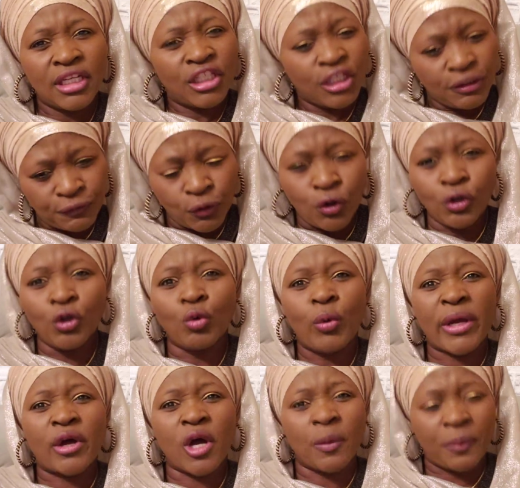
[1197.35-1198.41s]
If you're going to
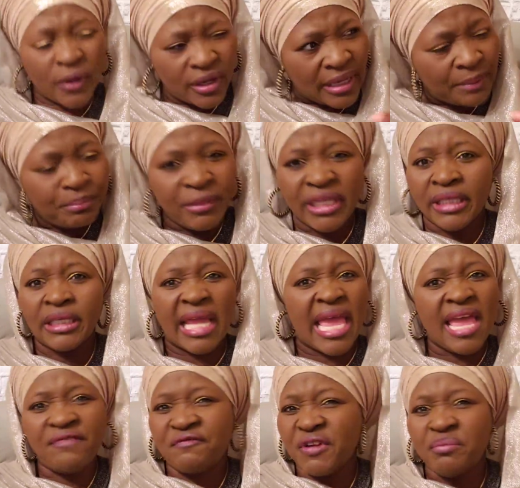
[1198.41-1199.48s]
wake up in
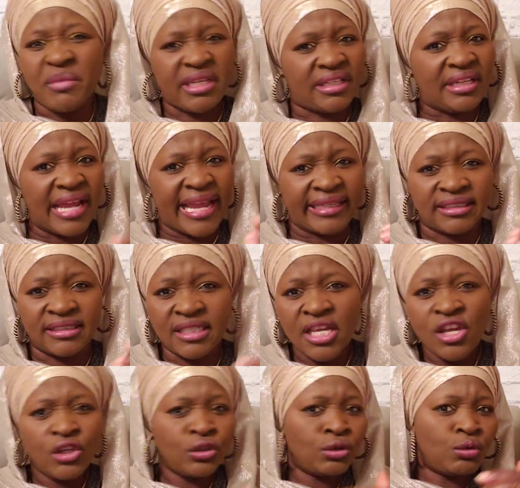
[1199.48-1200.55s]
every midnight
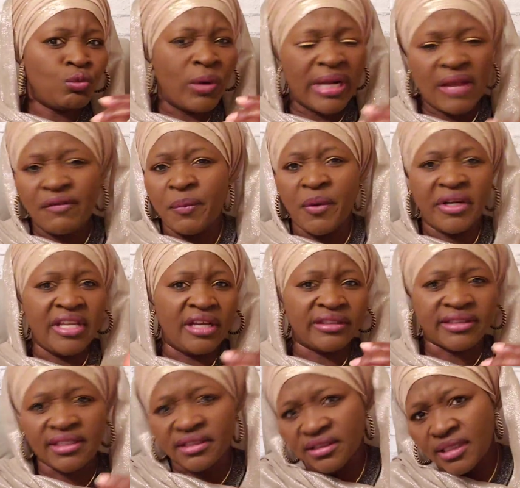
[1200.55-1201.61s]
When everybody
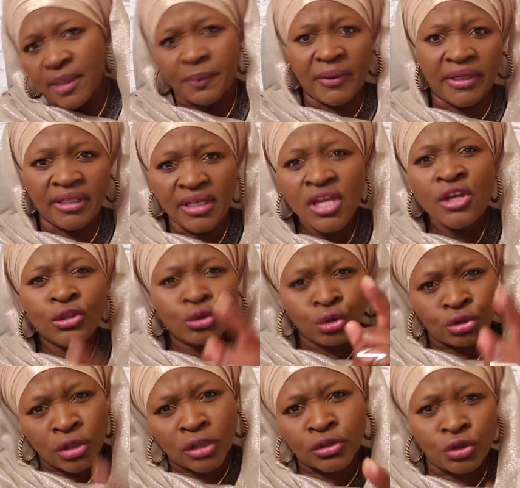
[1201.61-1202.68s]
else is sleeping, to
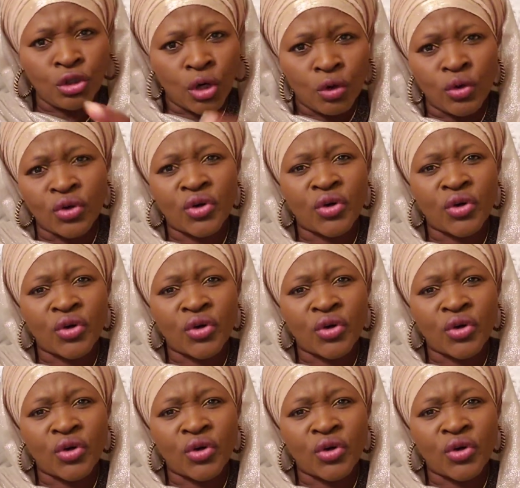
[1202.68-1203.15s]
talk to your own